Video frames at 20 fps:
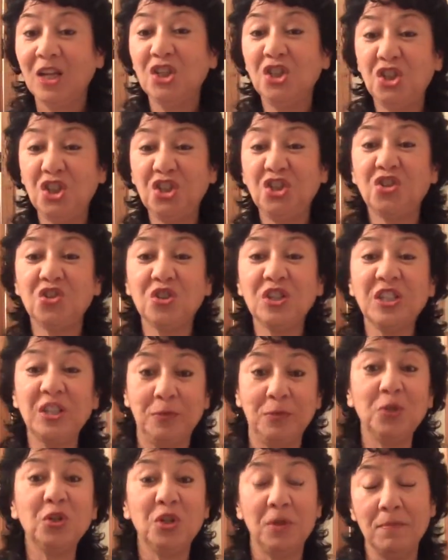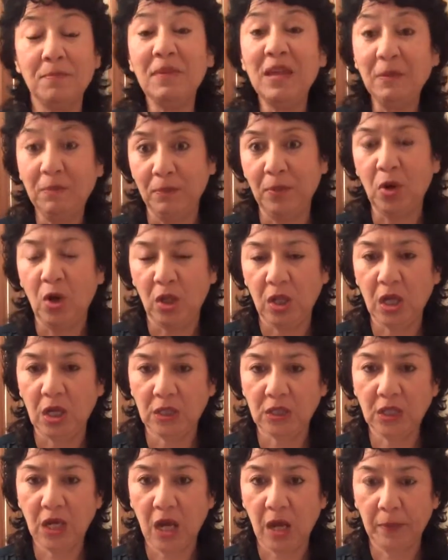She started to put a meatball
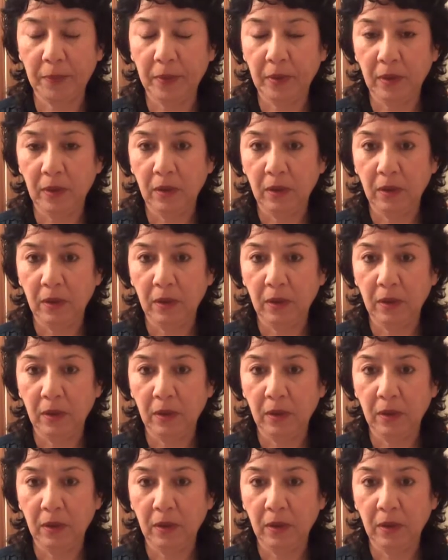on top.